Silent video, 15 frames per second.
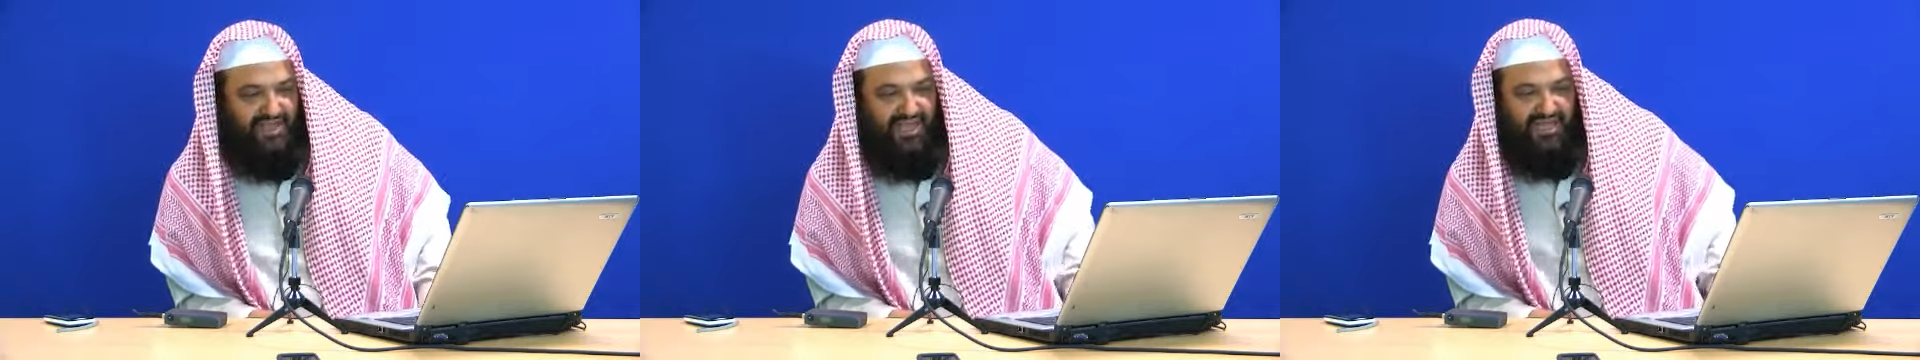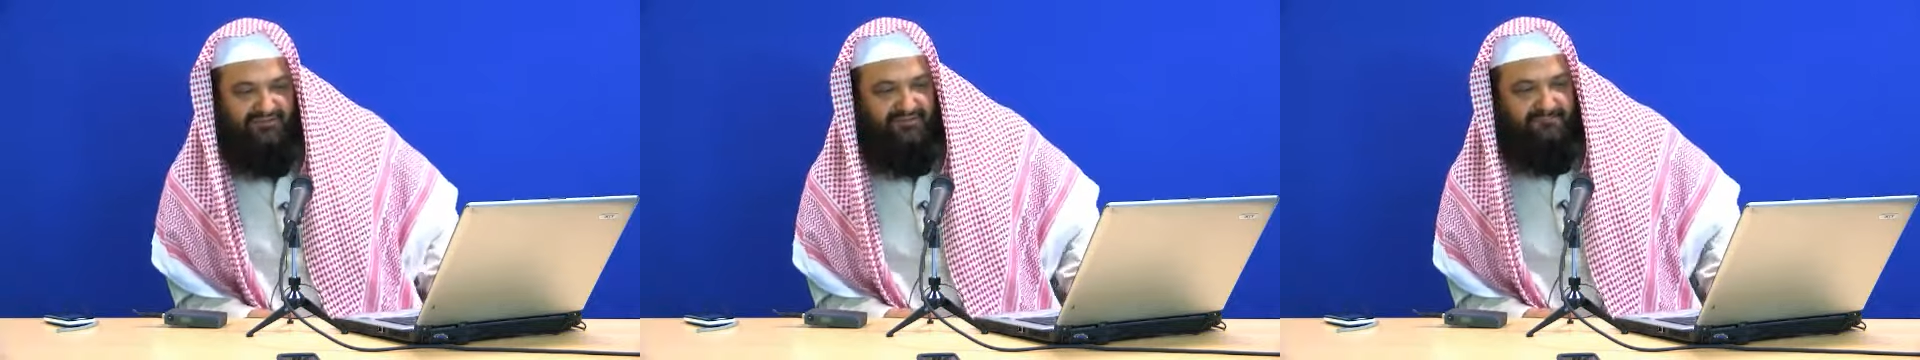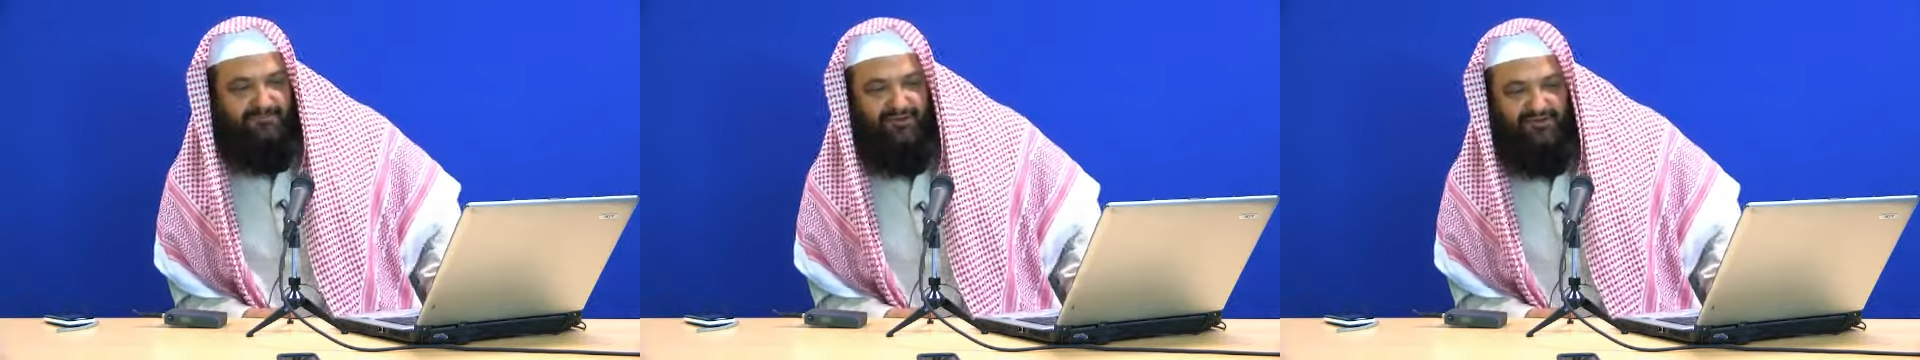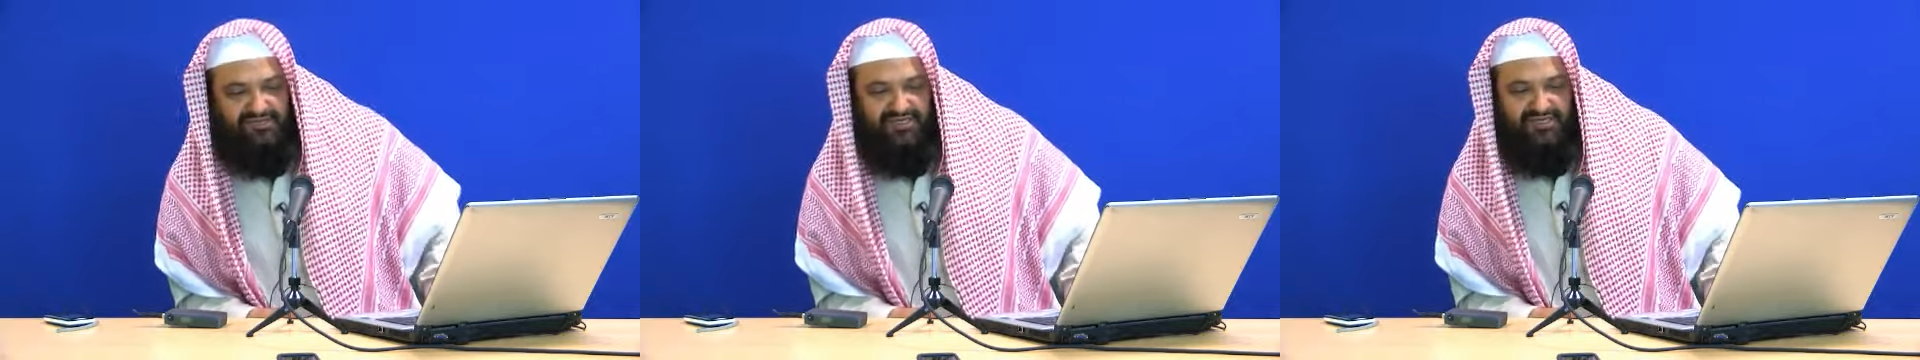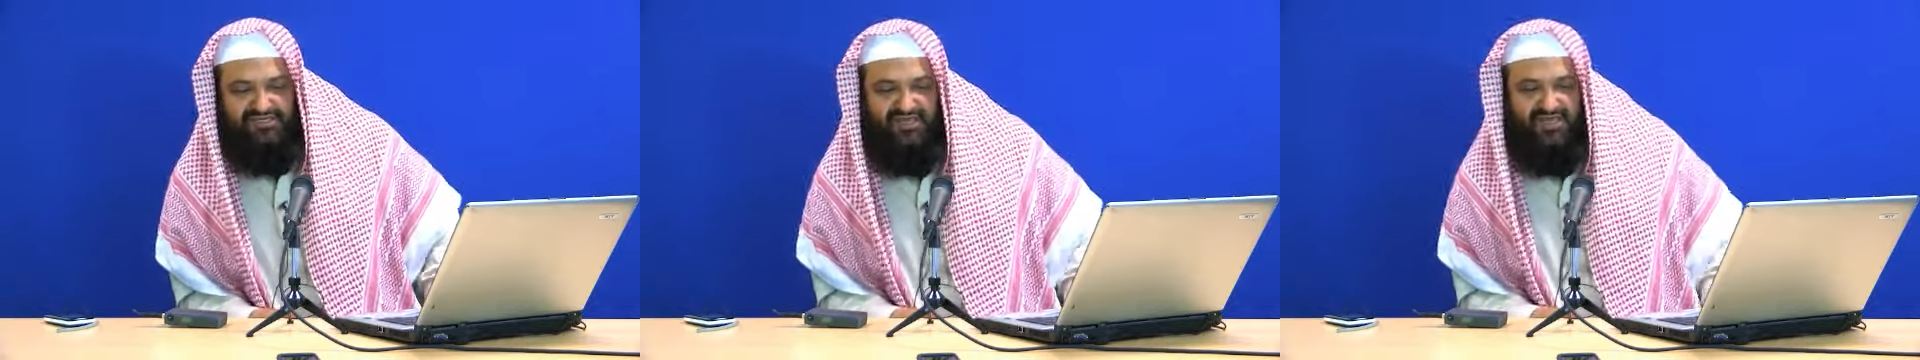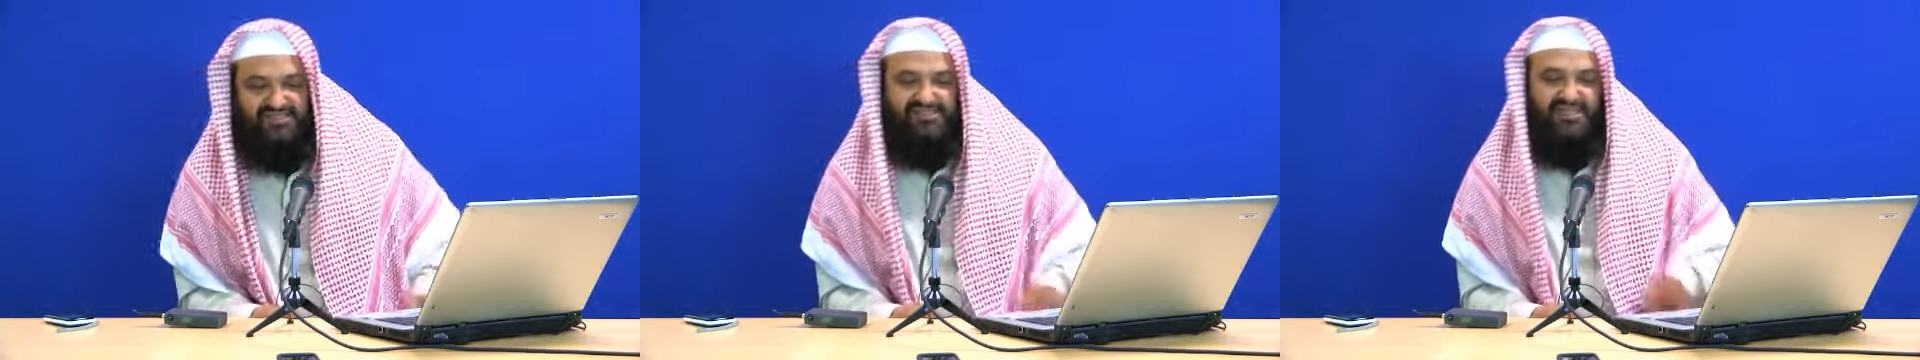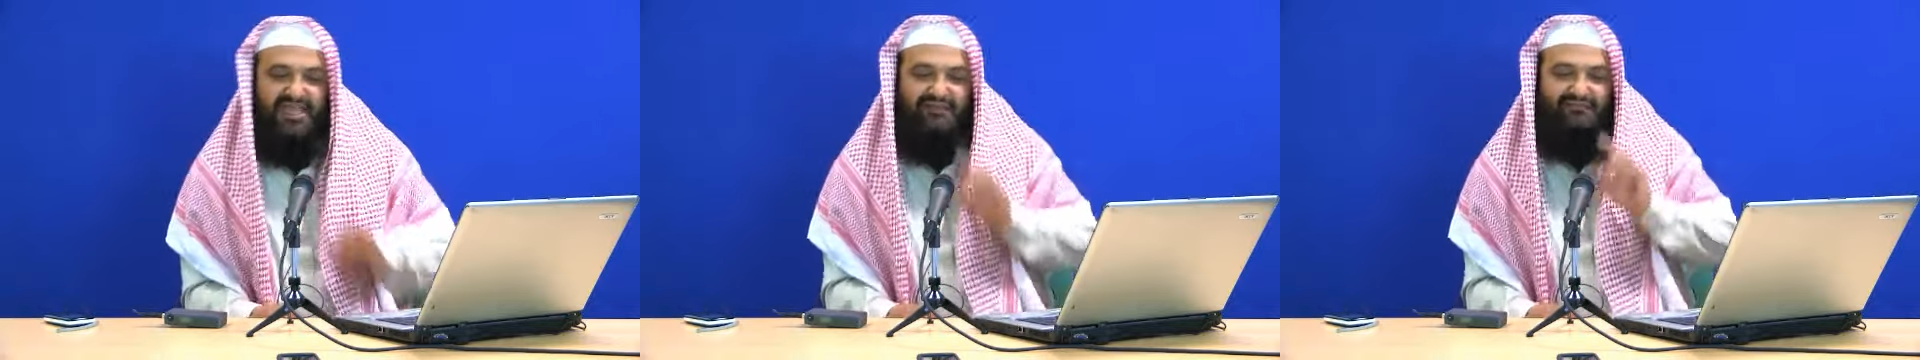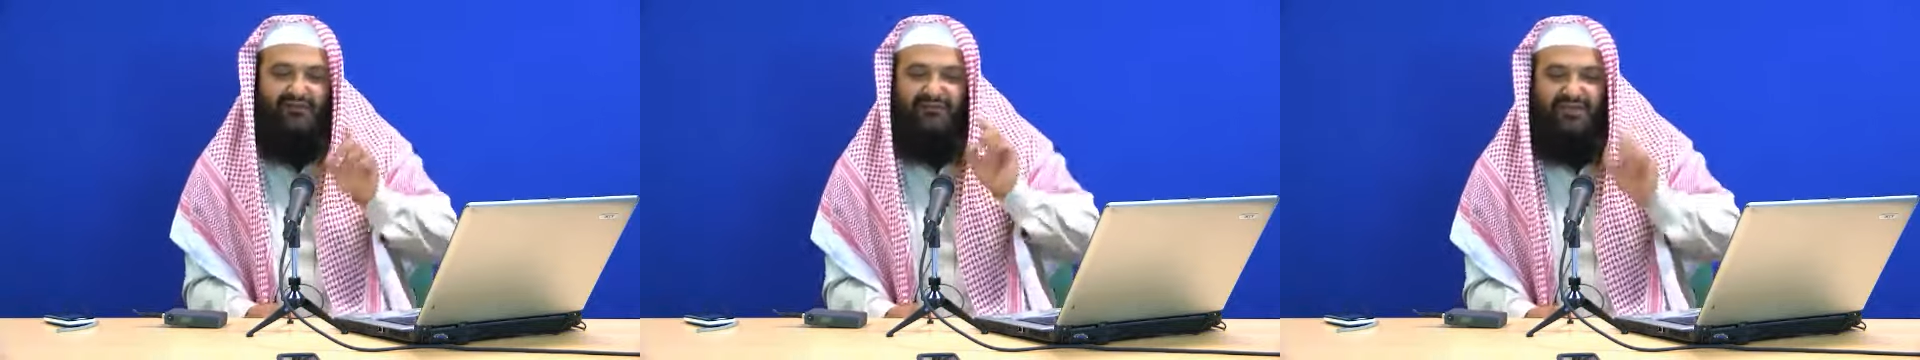And if the person is not
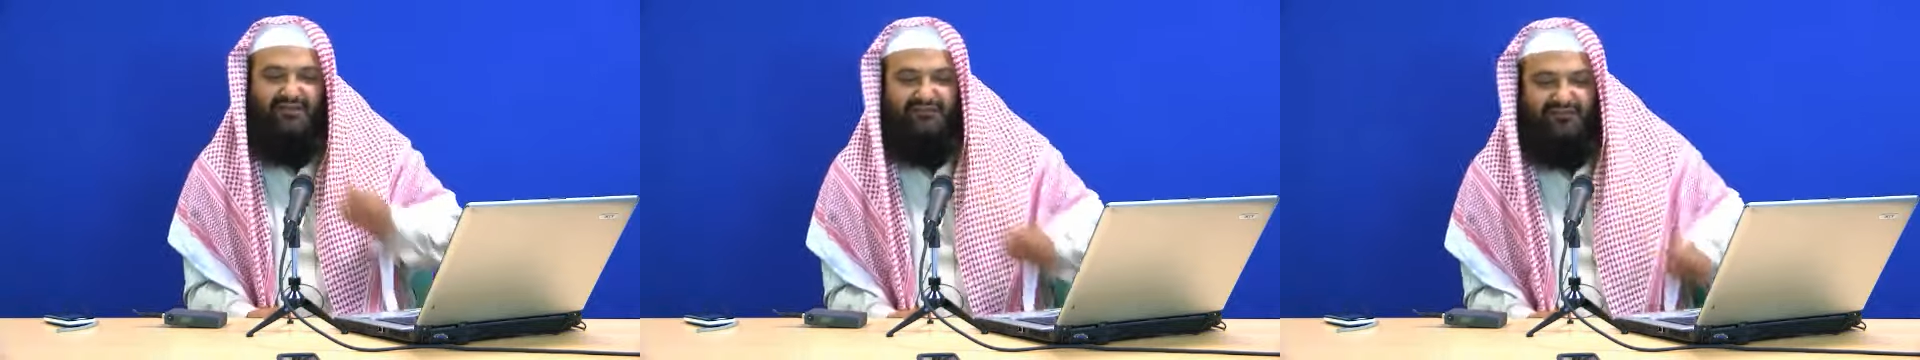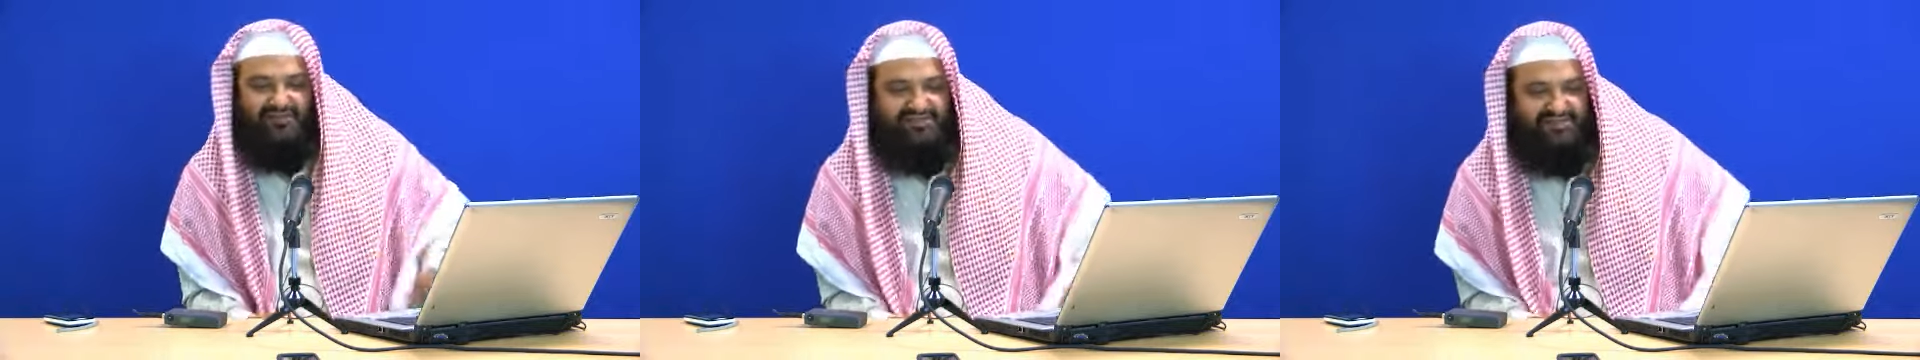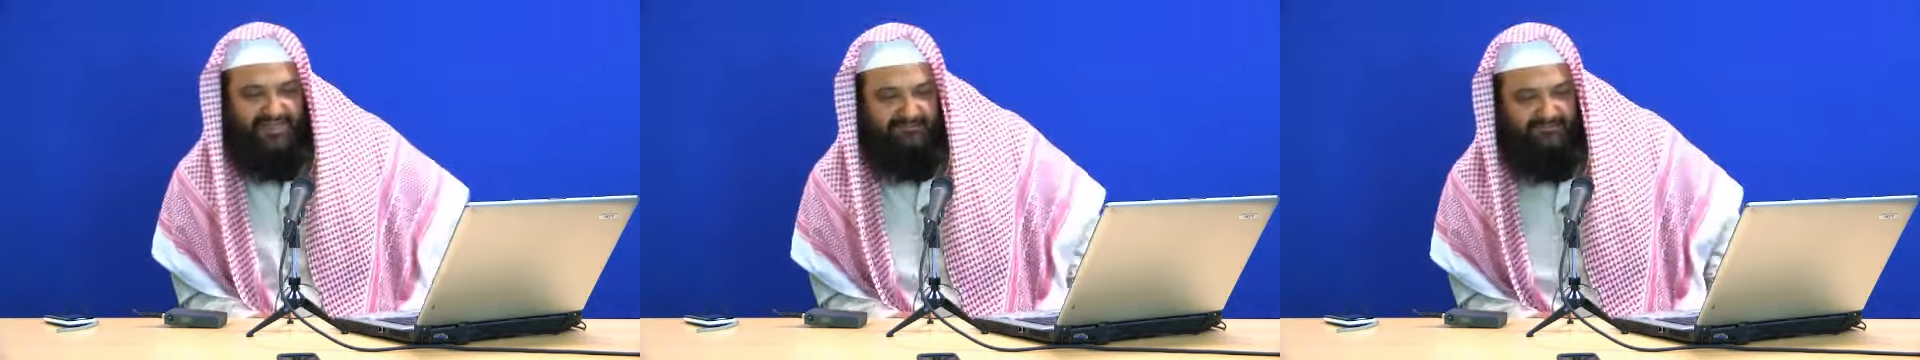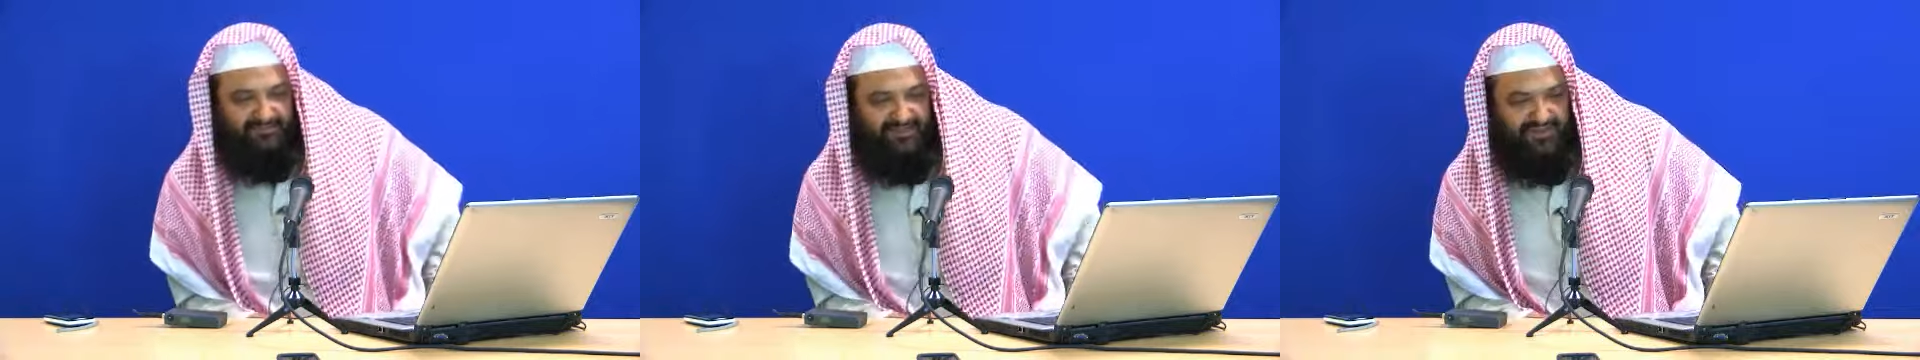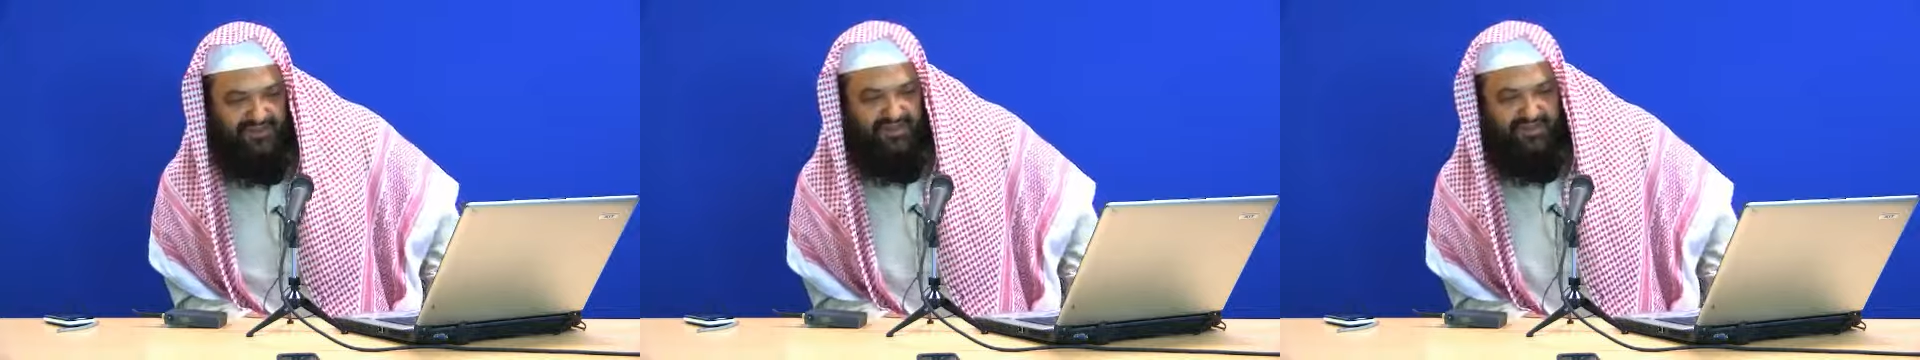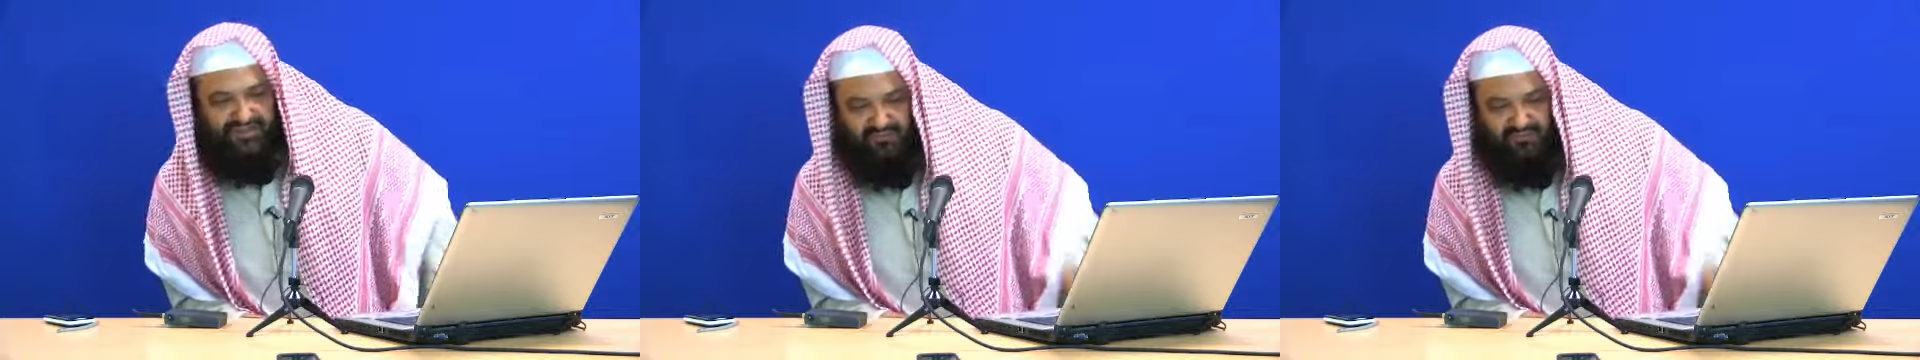saved from that first step,